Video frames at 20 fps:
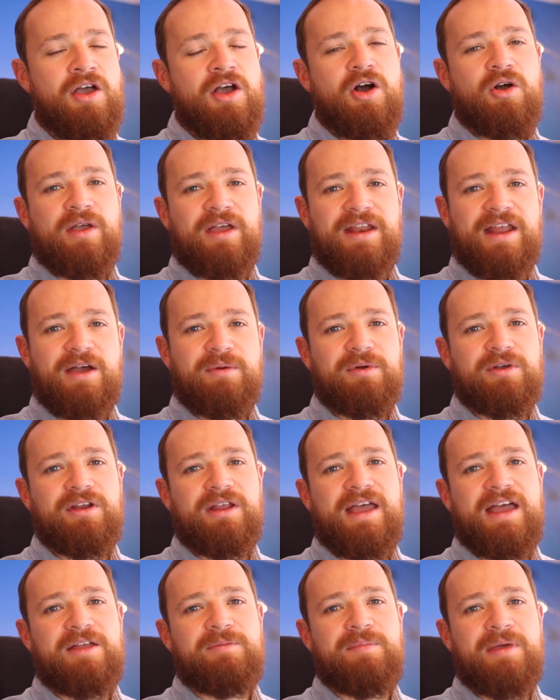Okay, now we're going
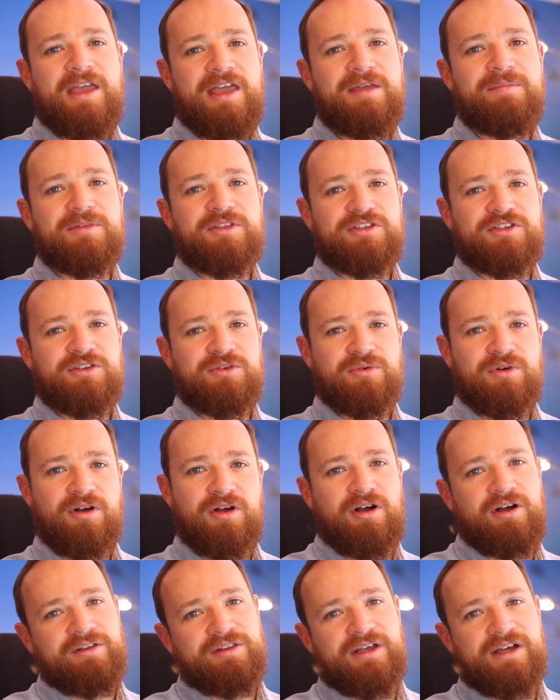to add payments to
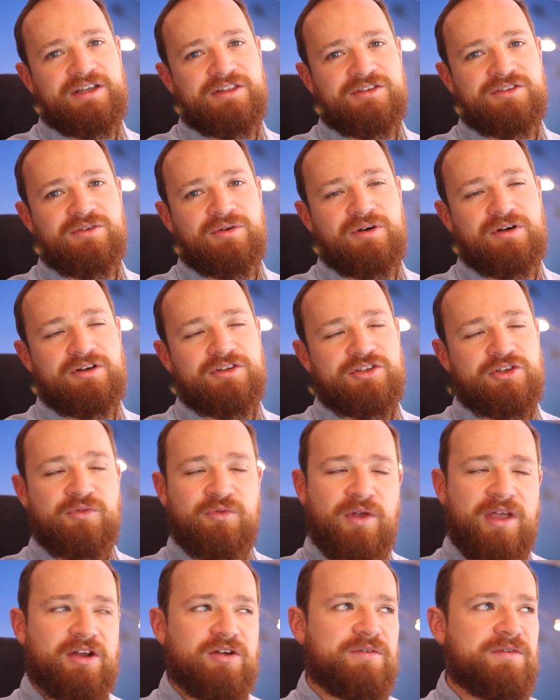our online store. So
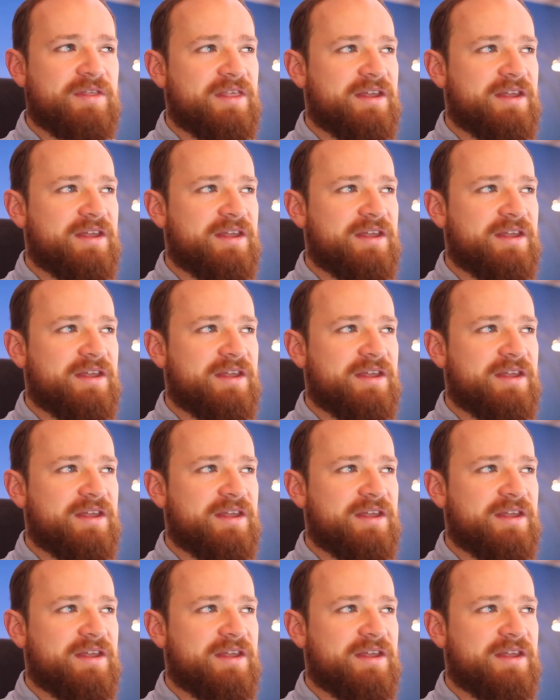if we head over to